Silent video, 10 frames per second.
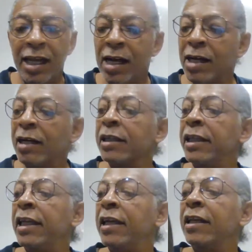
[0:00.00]

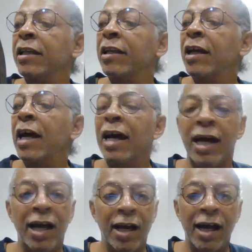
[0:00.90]
Again,
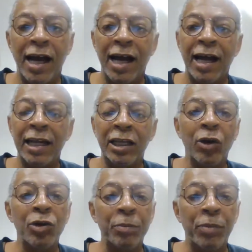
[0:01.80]
I
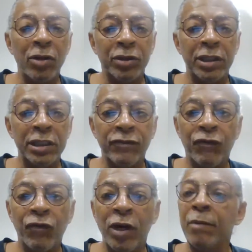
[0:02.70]
learned about this
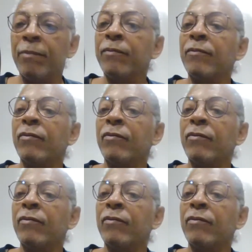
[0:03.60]
from